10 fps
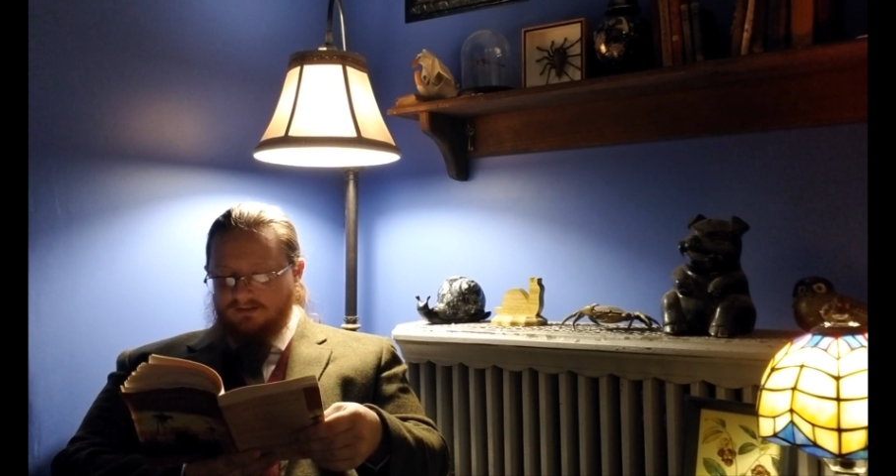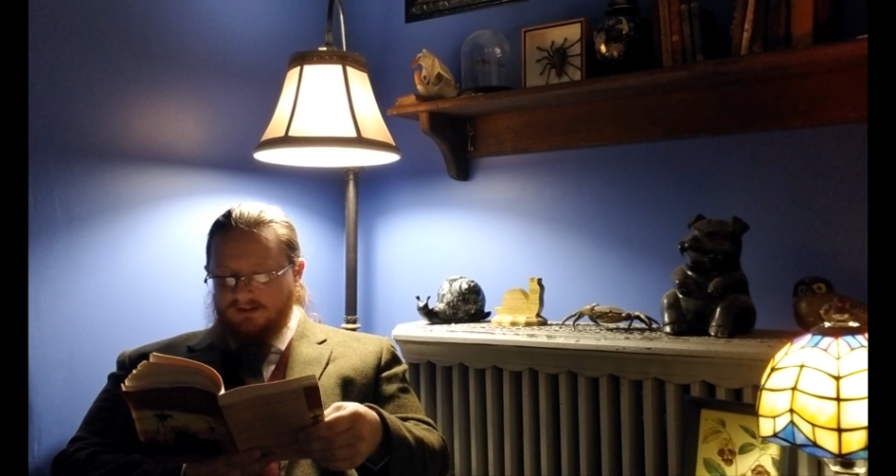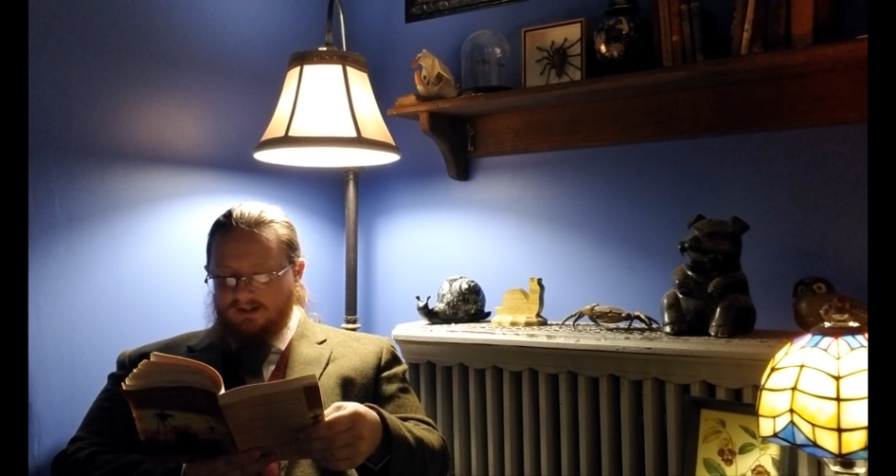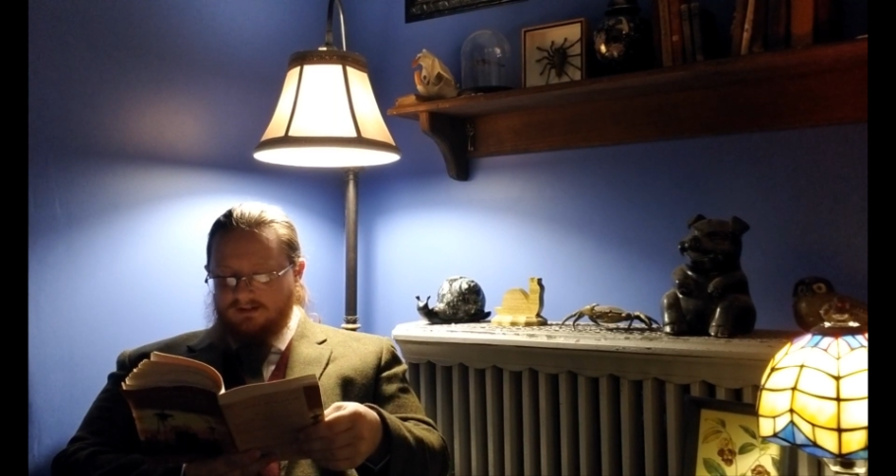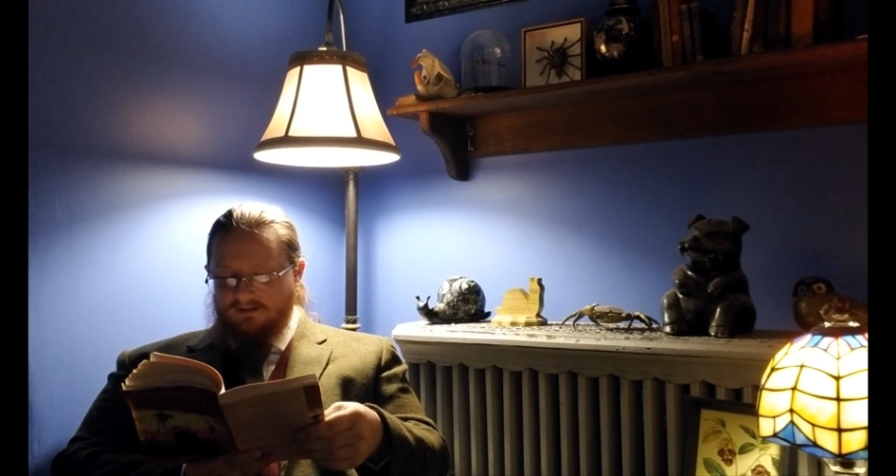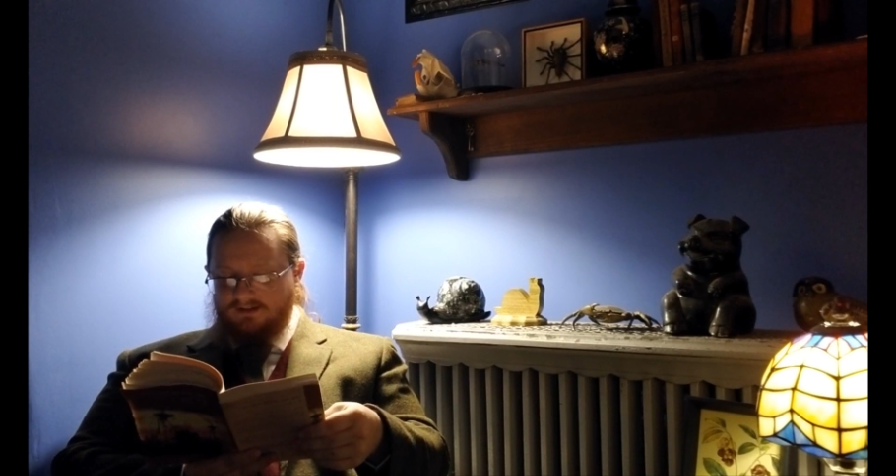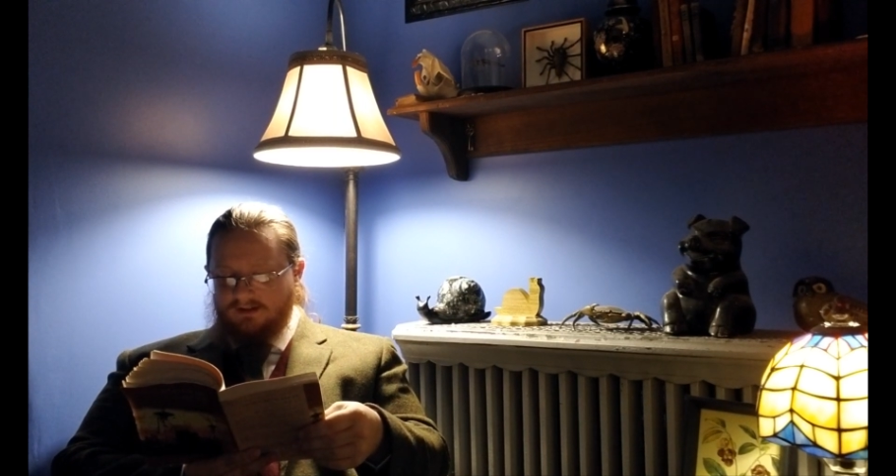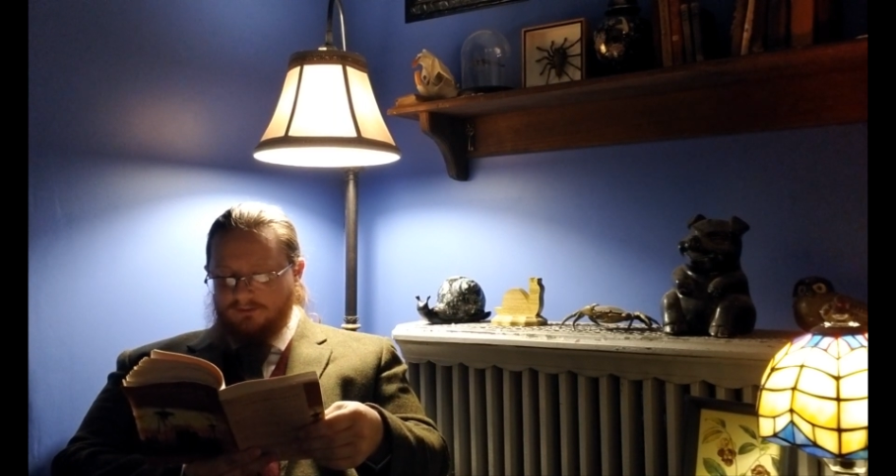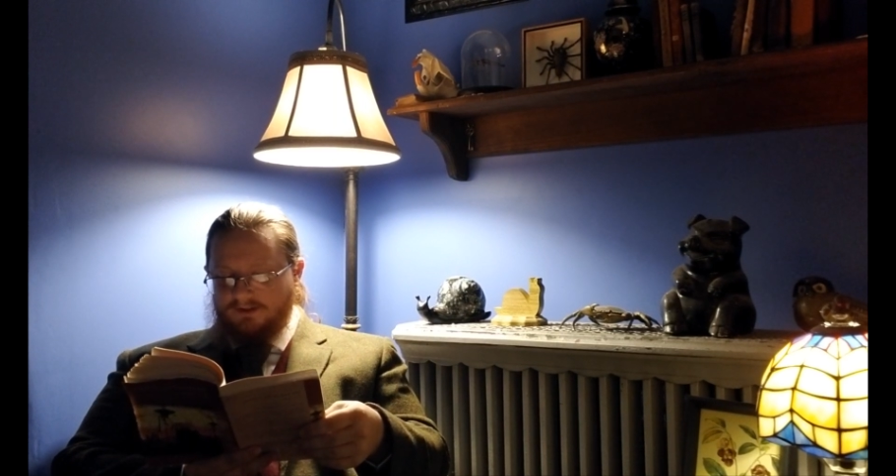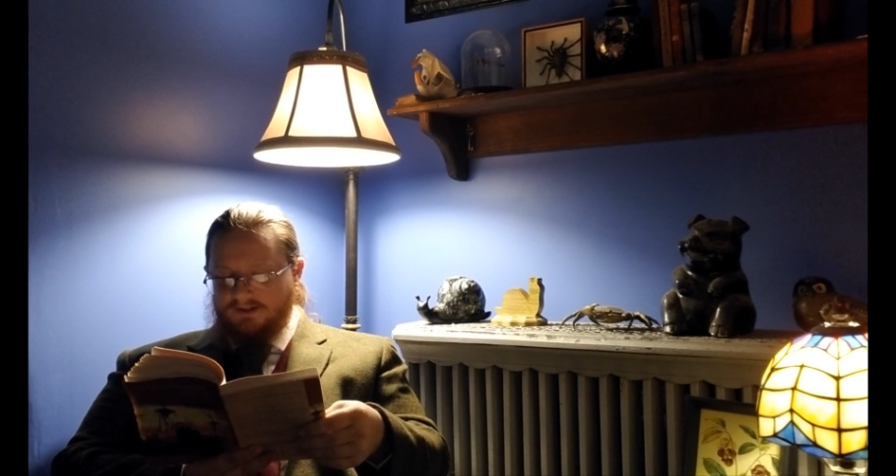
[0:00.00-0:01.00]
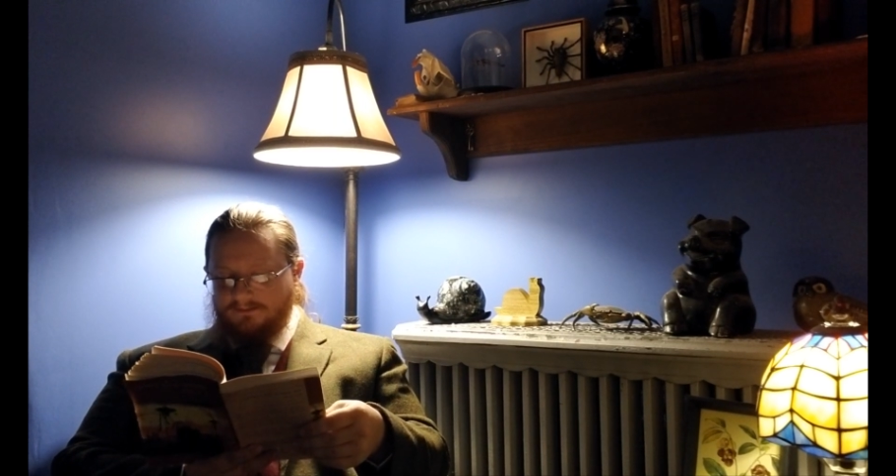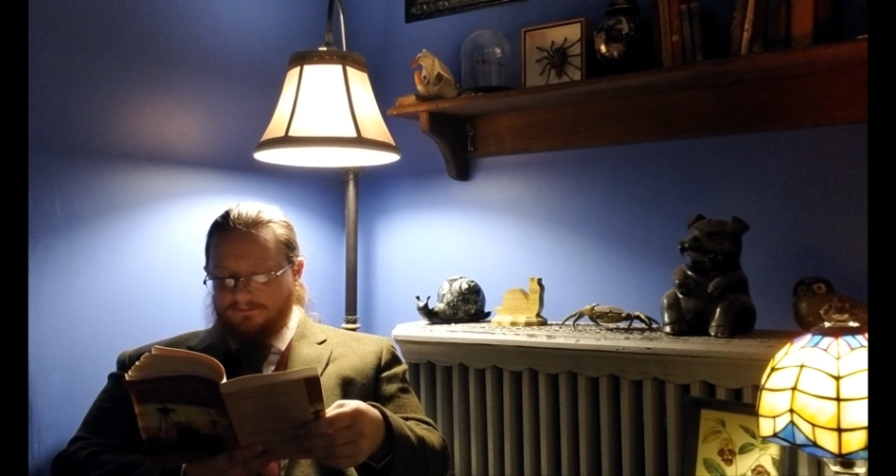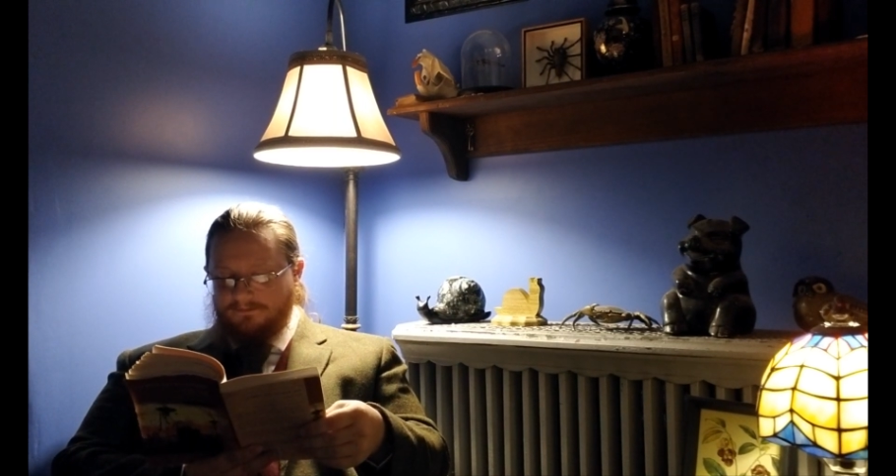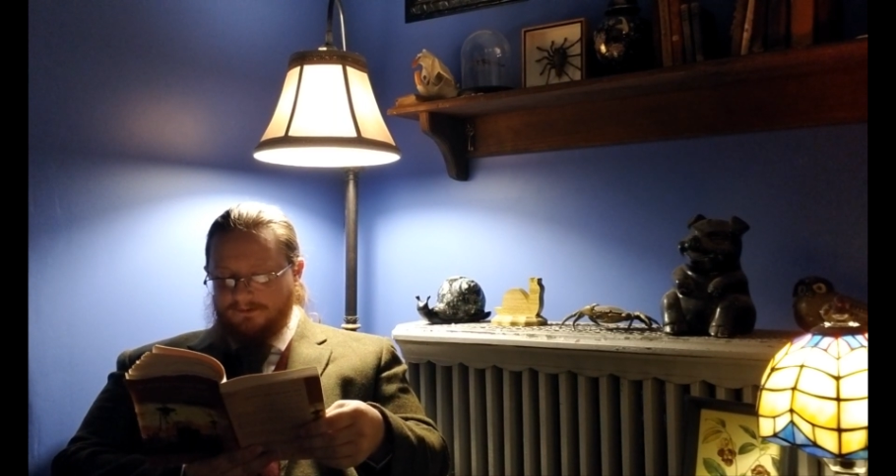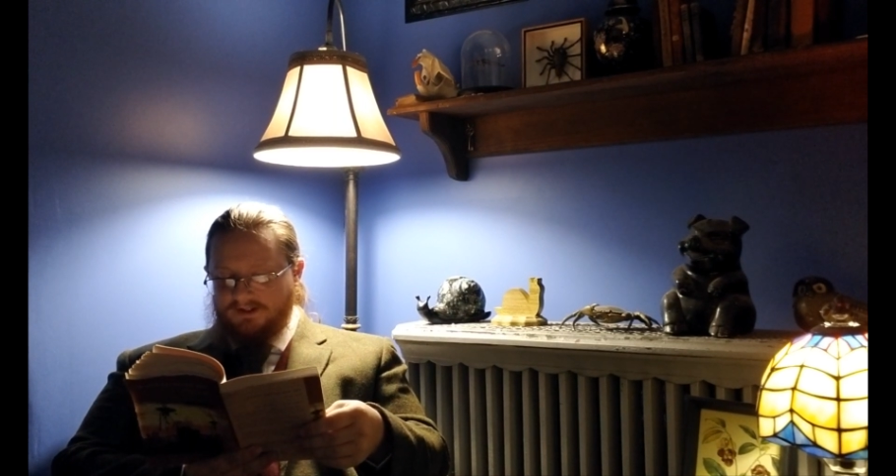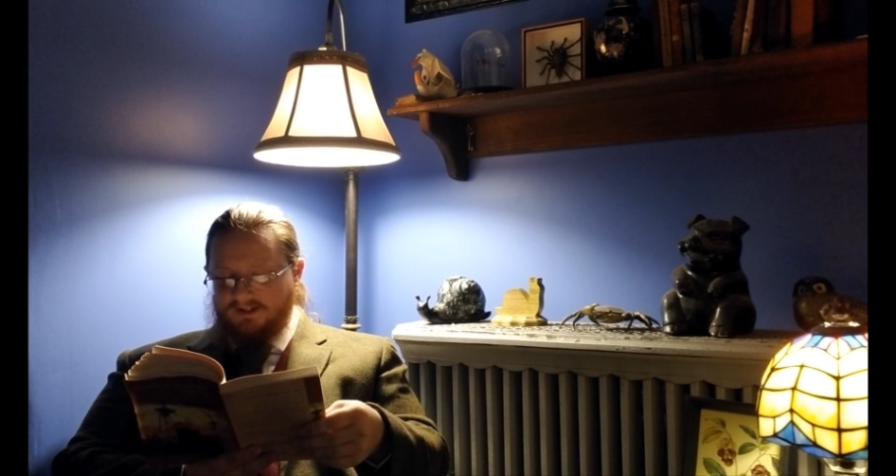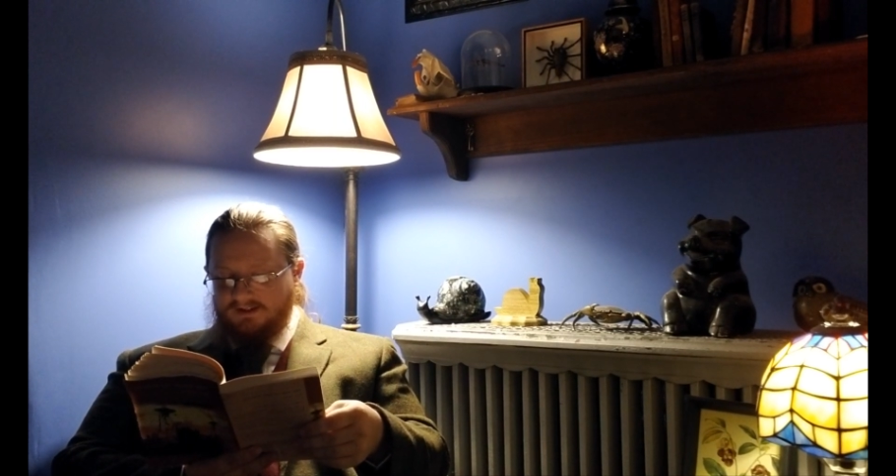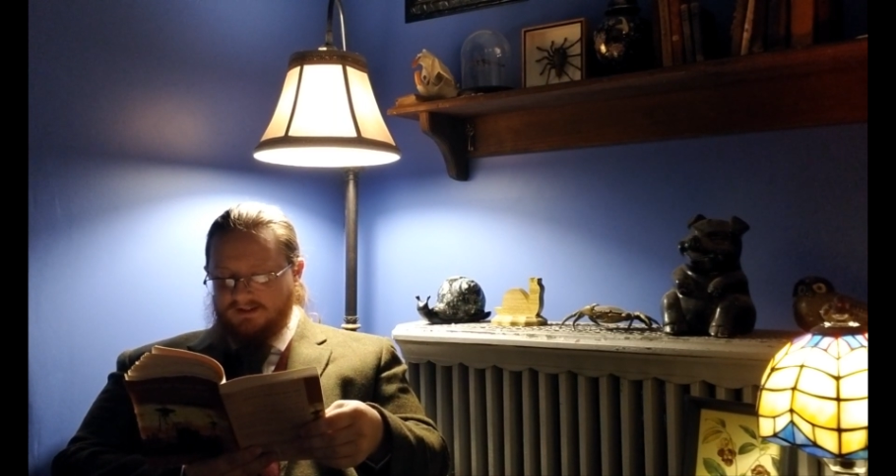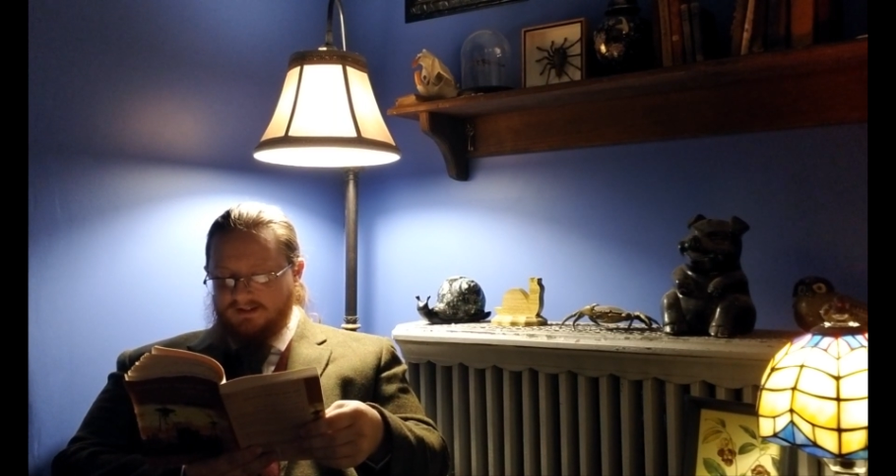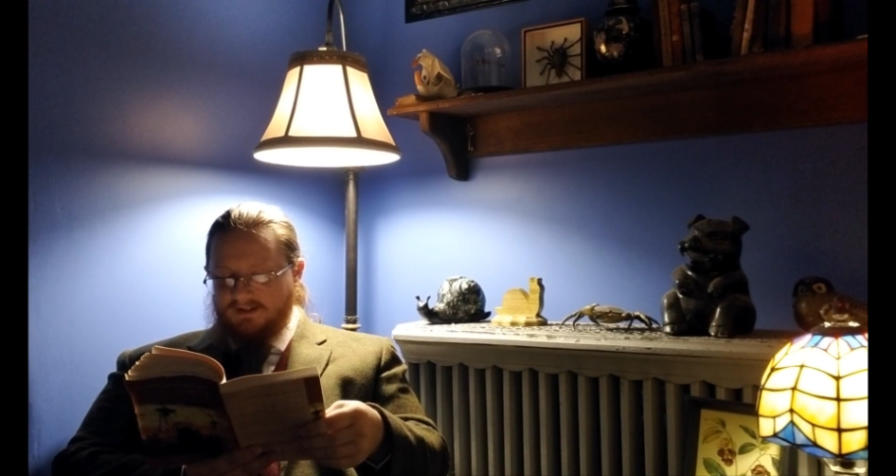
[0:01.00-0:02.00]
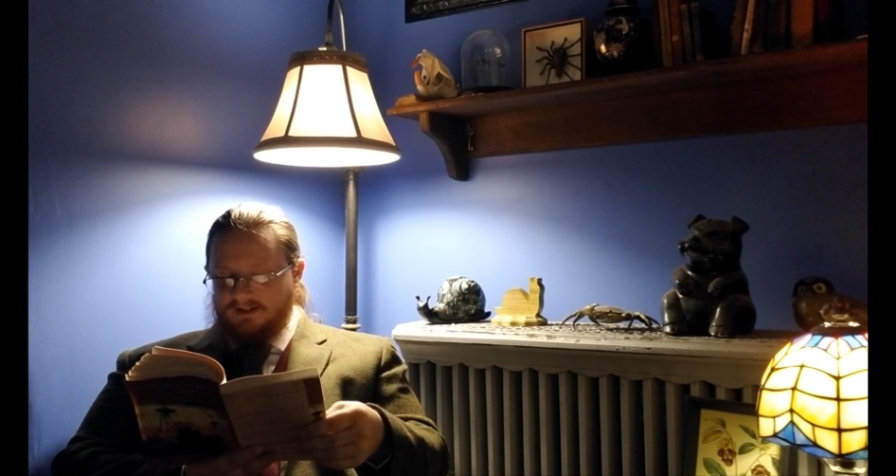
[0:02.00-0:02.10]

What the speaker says: eloquent of fertility,